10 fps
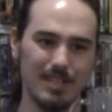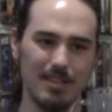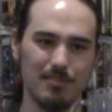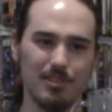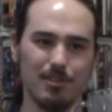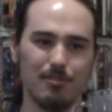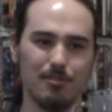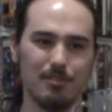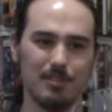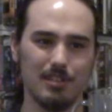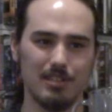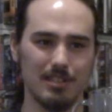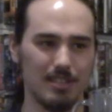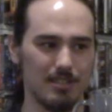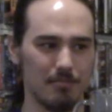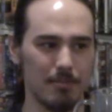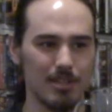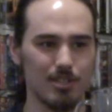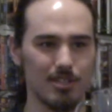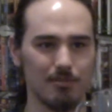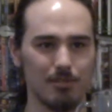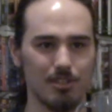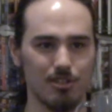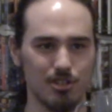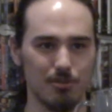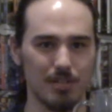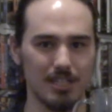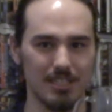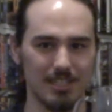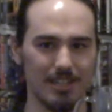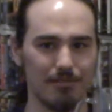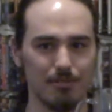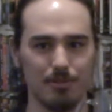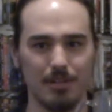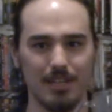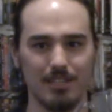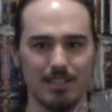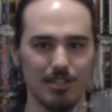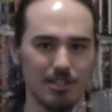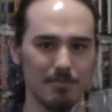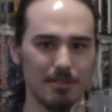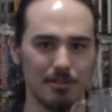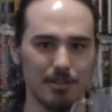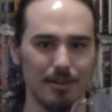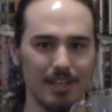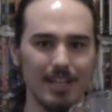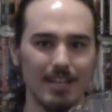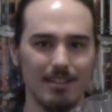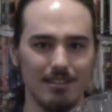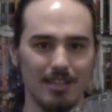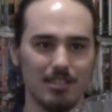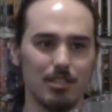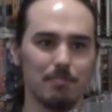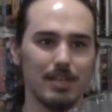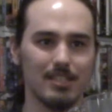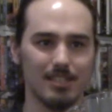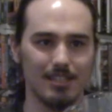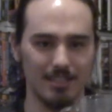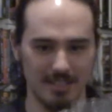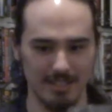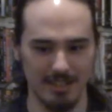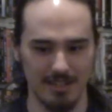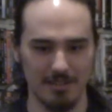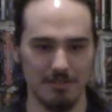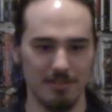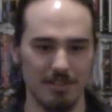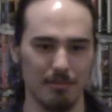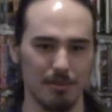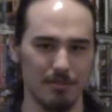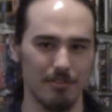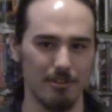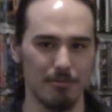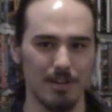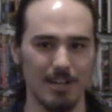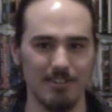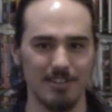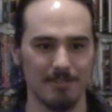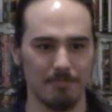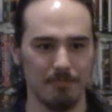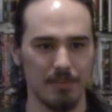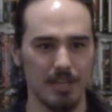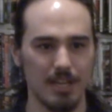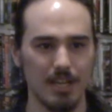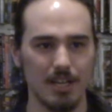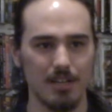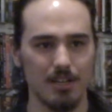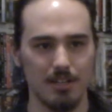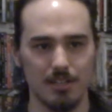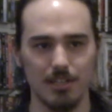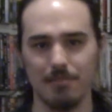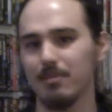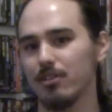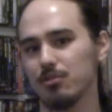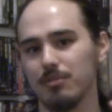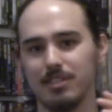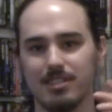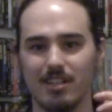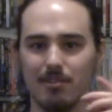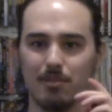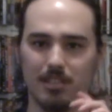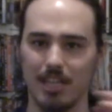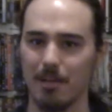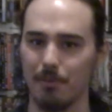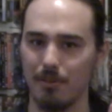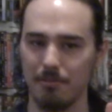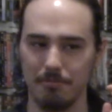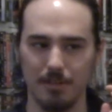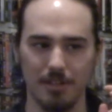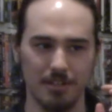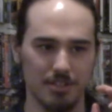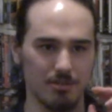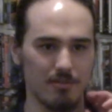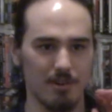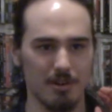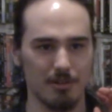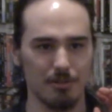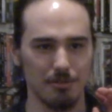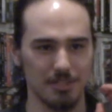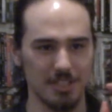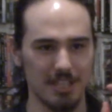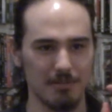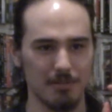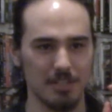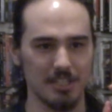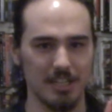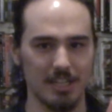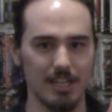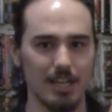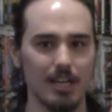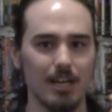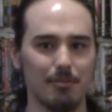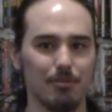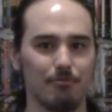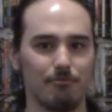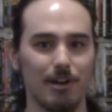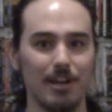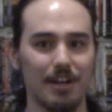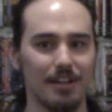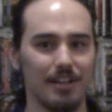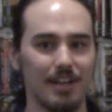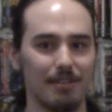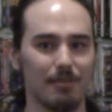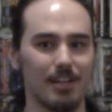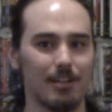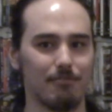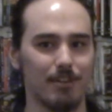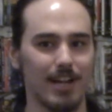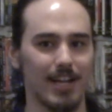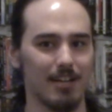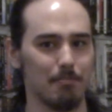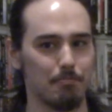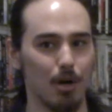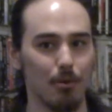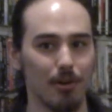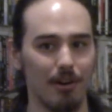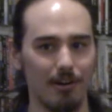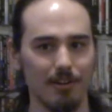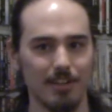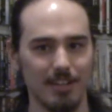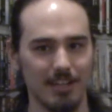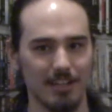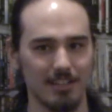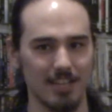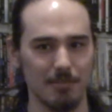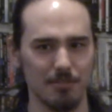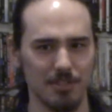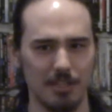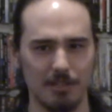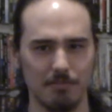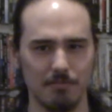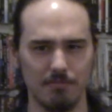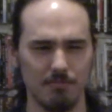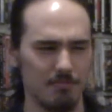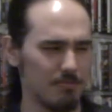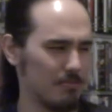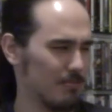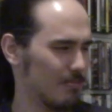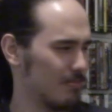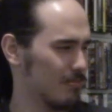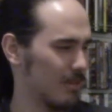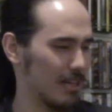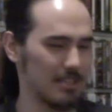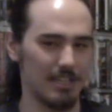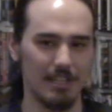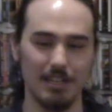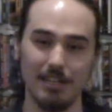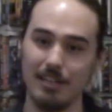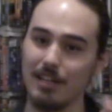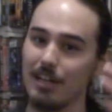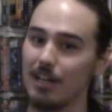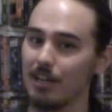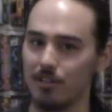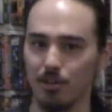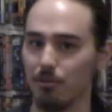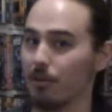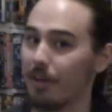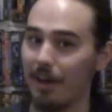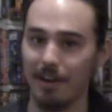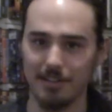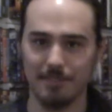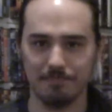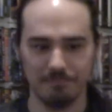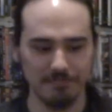even though mentioning what the joke is can kind of ruin it, TJ Miller going, that's his Basic Instinct, that worked very well. And TJ Miller's one scene with Cable, also a very cool scene where he's like, I'm afraid, and when I get afraid I get a boner, and Cable's like, and he's like, don't look at it.